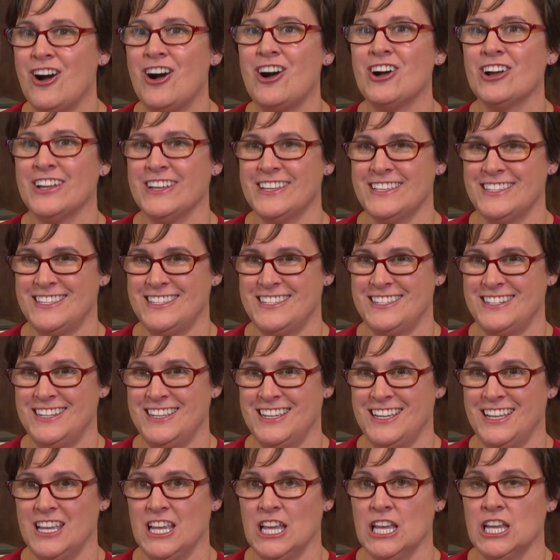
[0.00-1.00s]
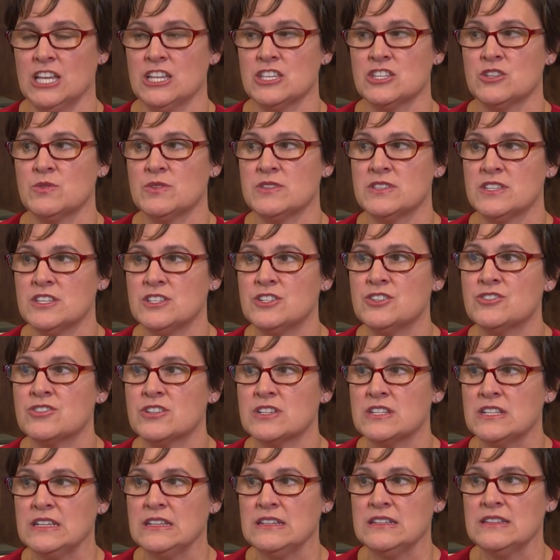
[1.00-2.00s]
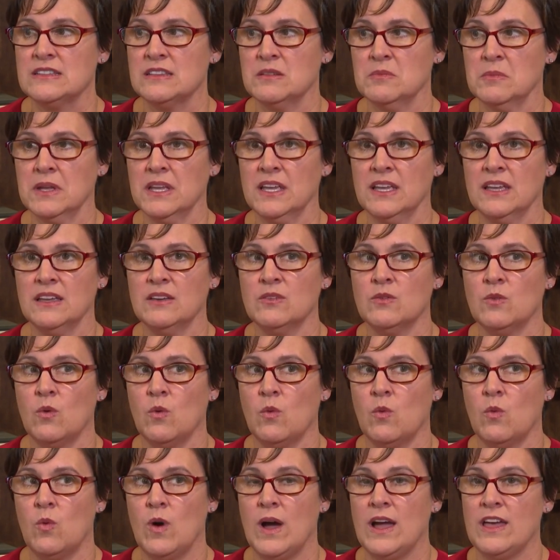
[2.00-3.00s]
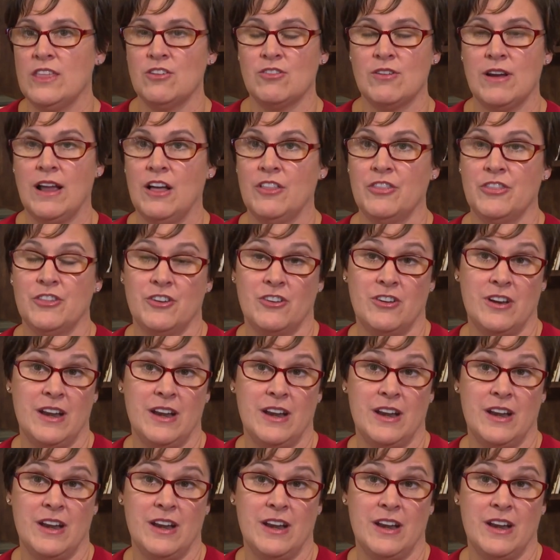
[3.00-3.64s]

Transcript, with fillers: August. So it's interesting to me why they're out there